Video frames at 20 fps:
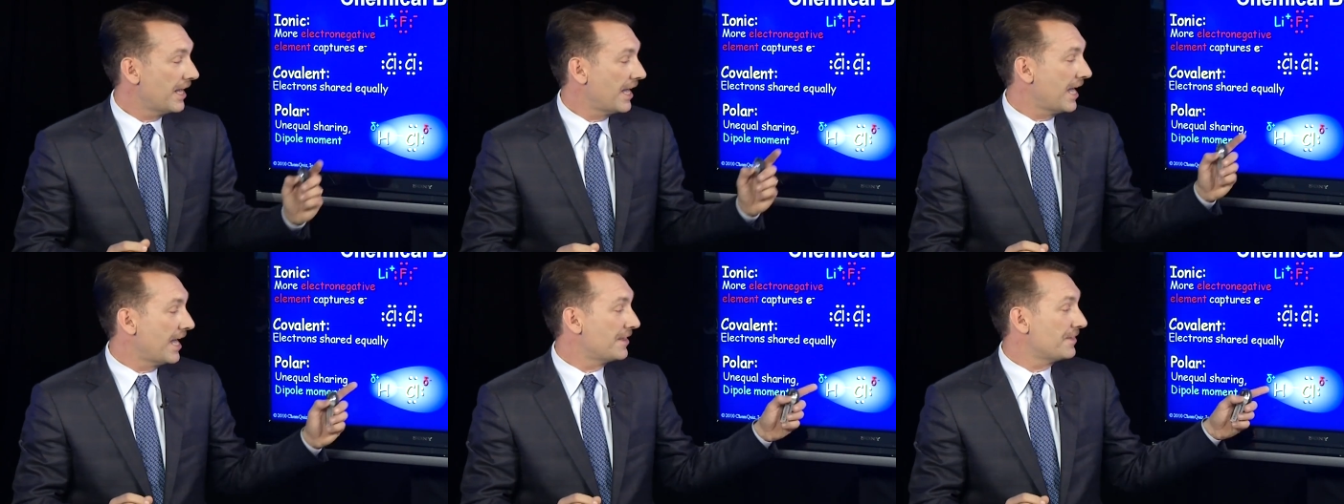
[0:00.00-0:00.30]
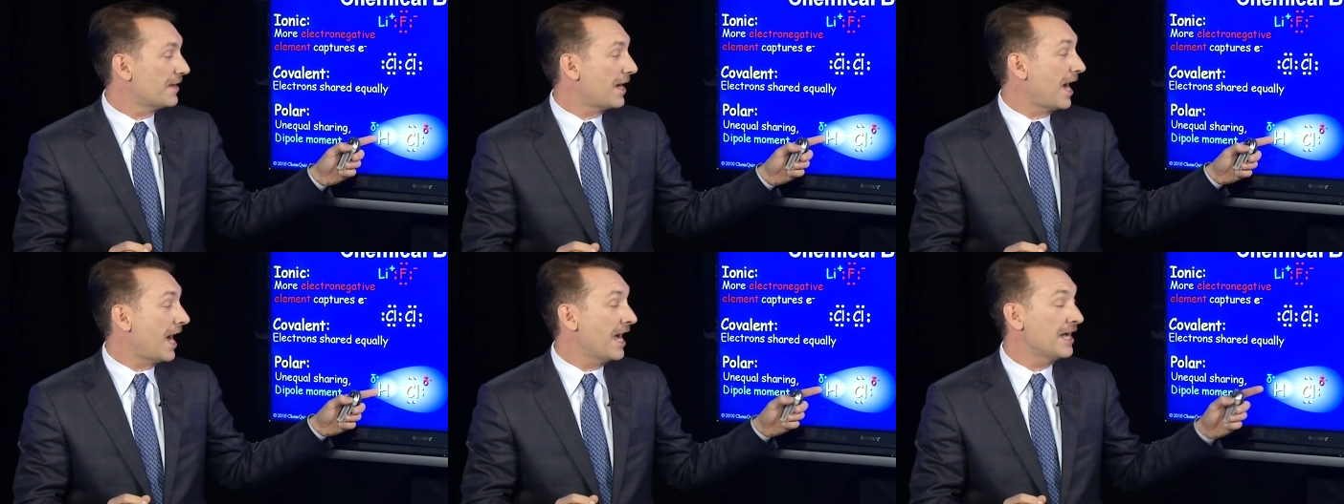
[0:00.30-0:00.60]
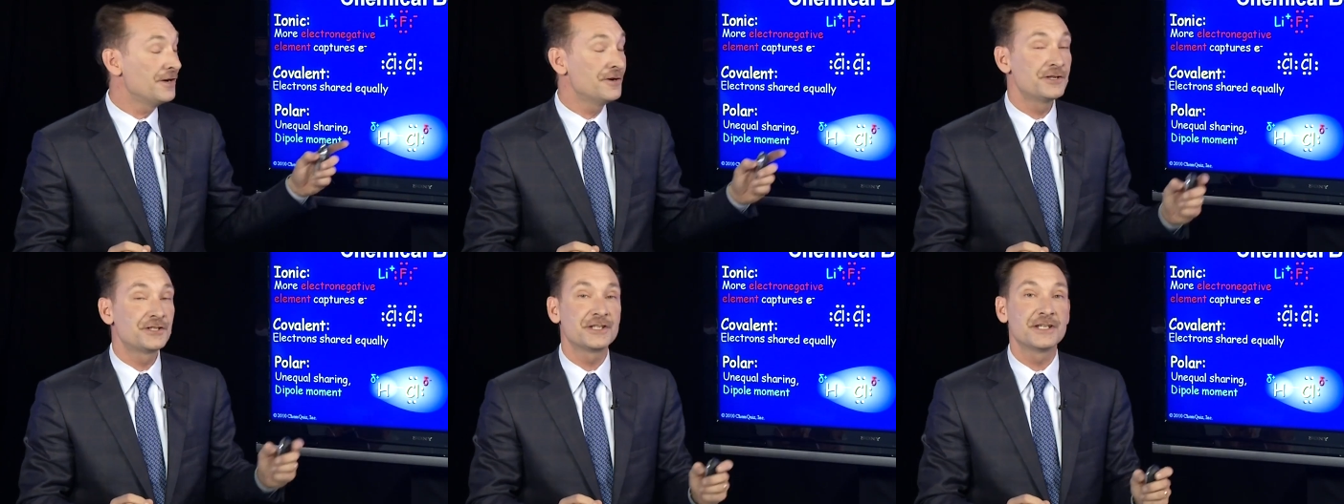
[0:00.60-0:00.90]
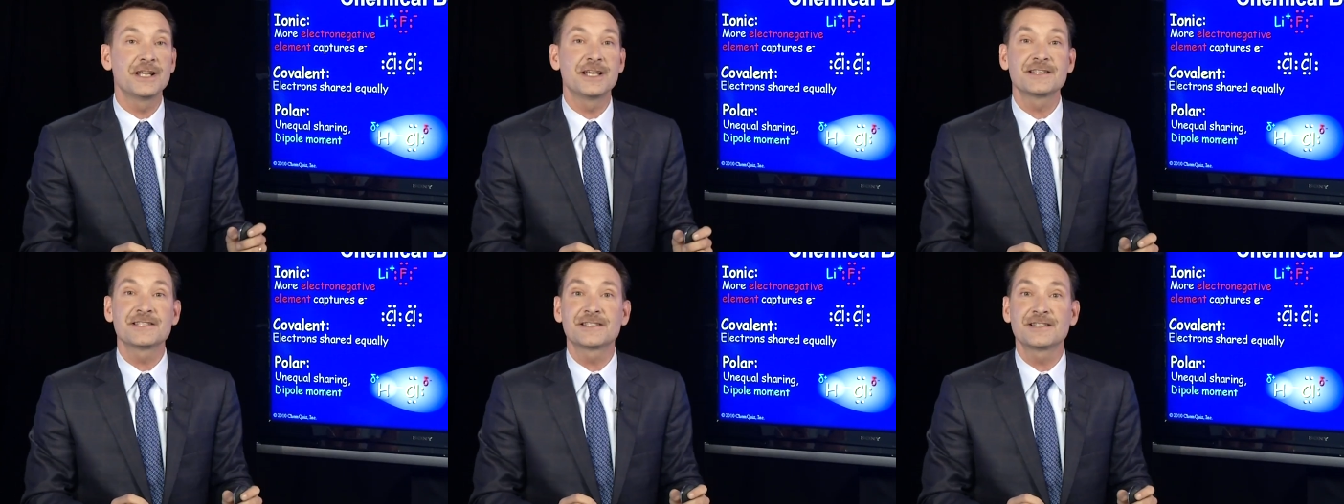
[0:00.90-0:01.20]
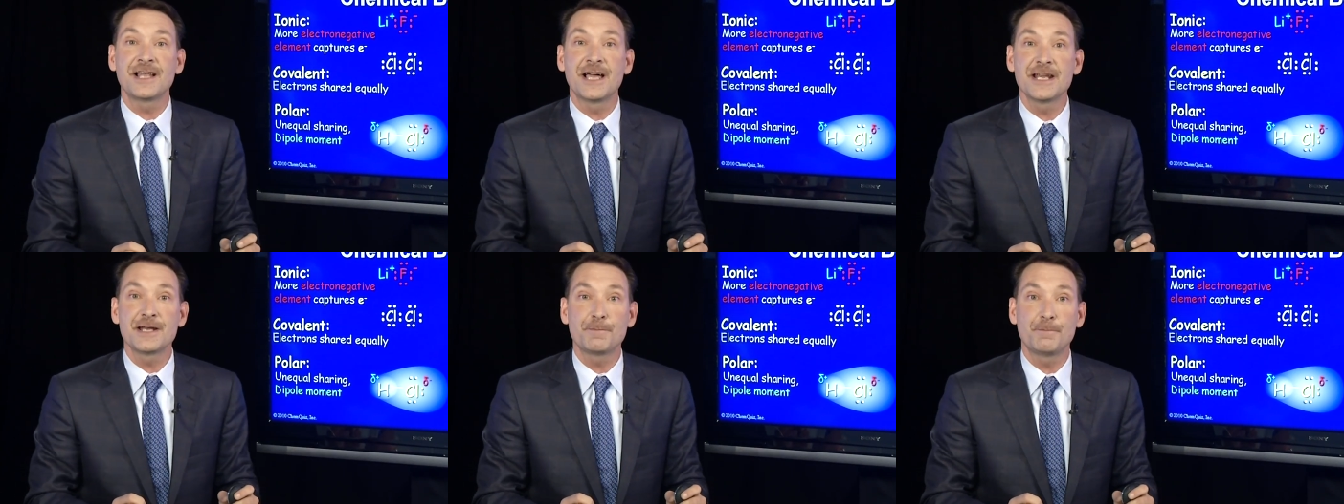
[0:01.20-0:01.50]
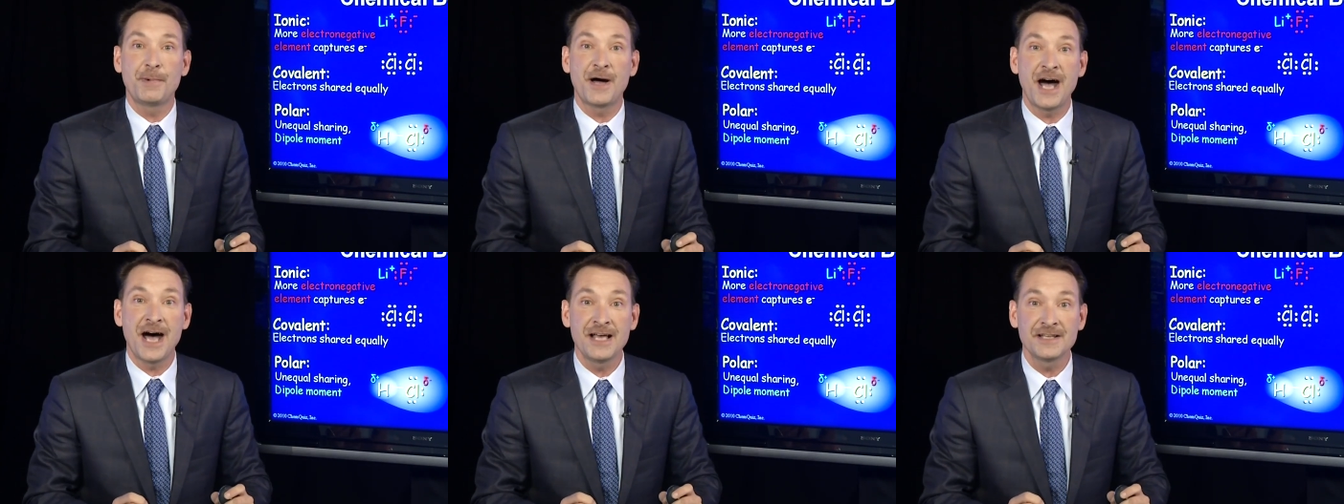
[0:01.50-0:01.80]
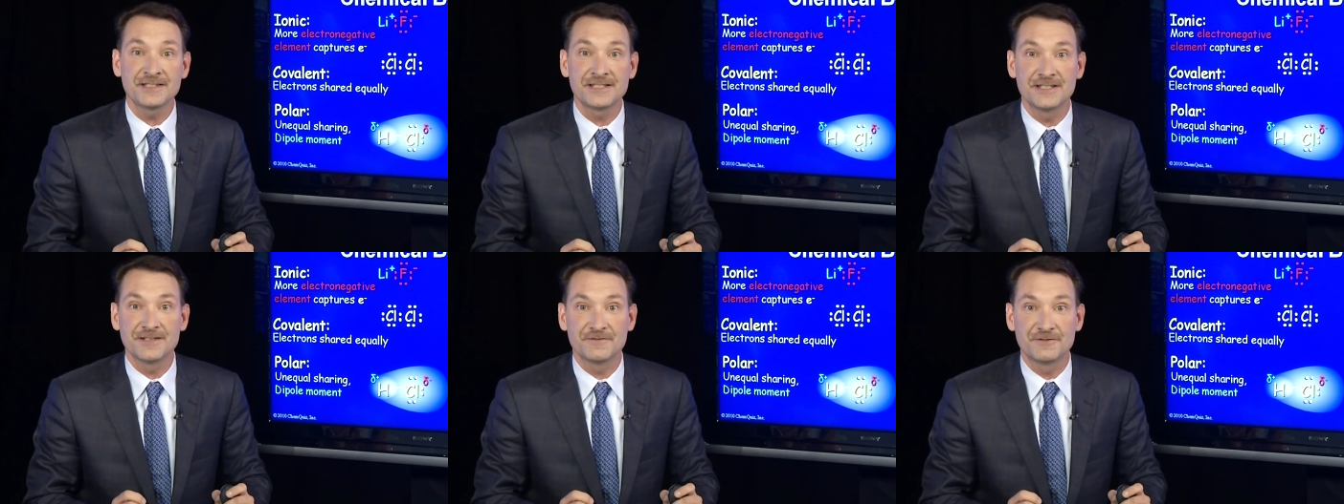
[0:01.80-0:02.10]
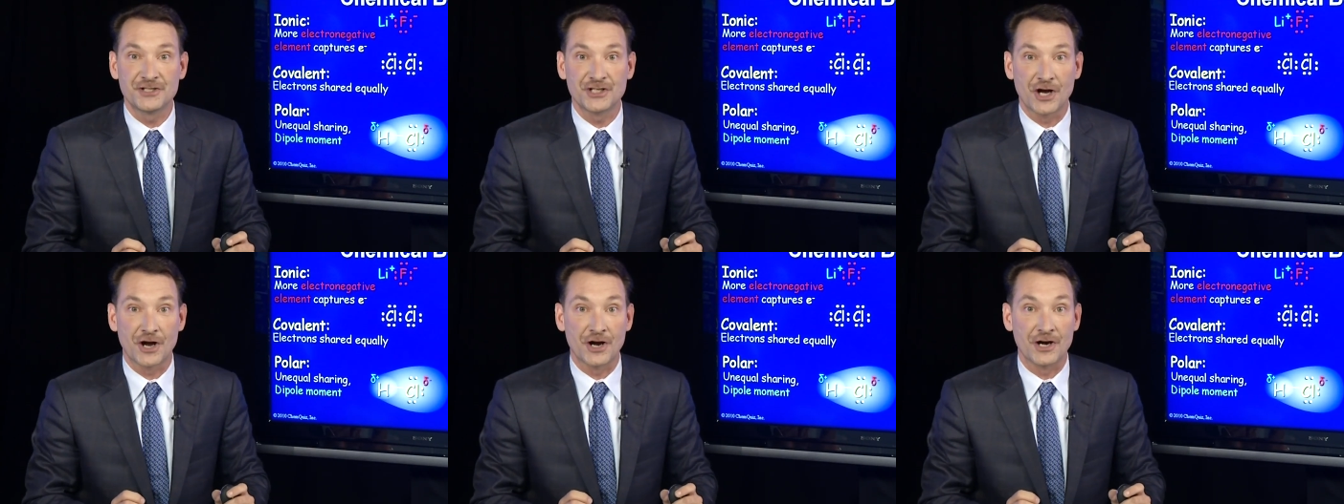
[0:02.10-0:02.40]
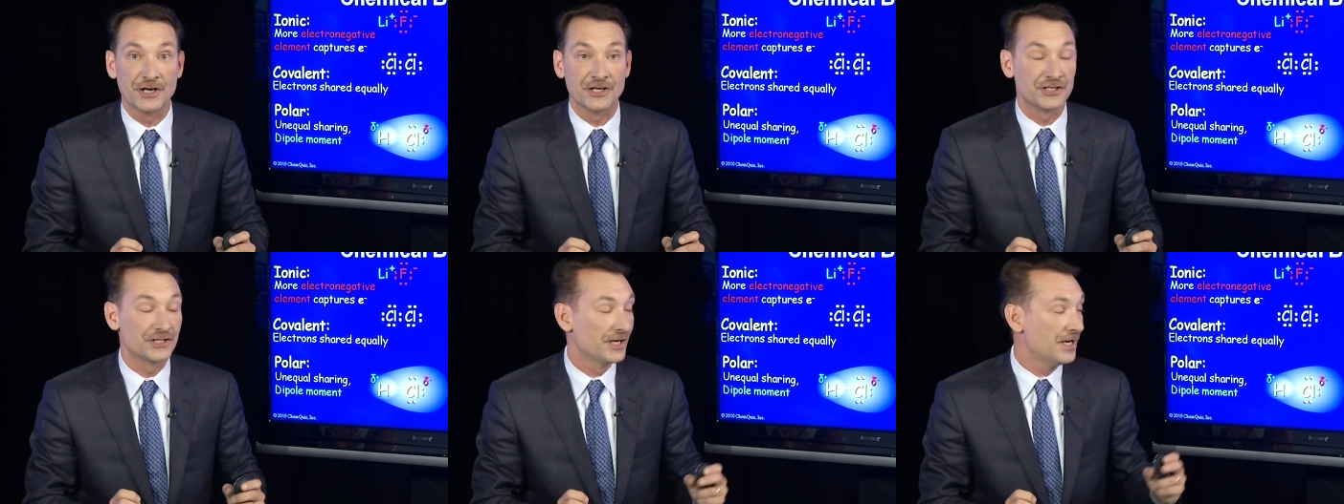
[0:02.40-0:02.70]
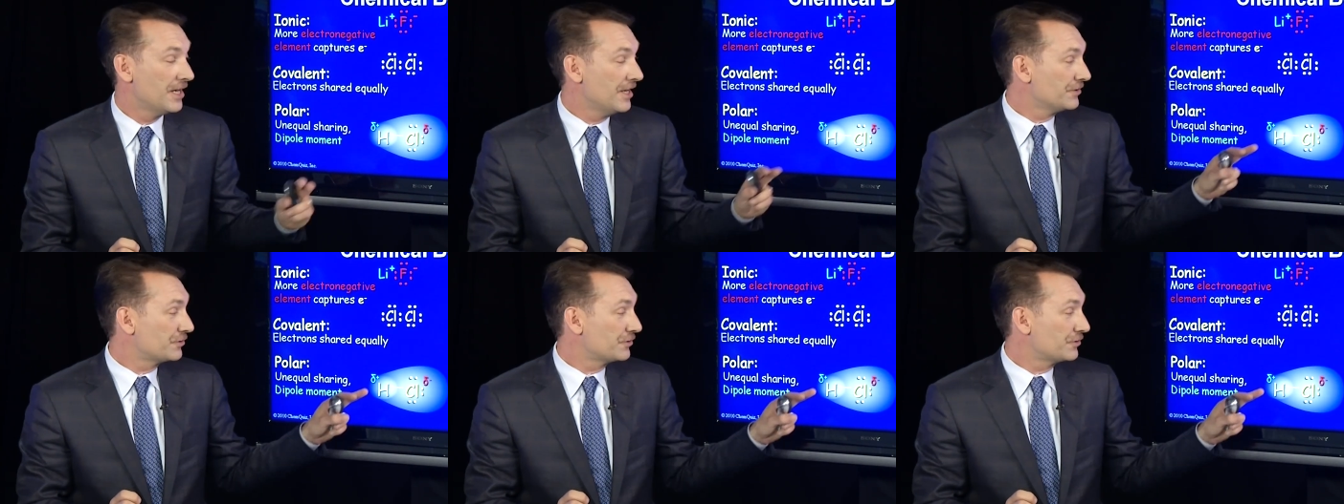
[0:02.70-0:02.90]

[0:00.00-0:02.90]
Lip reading: and the hydrogen a slight positive charge.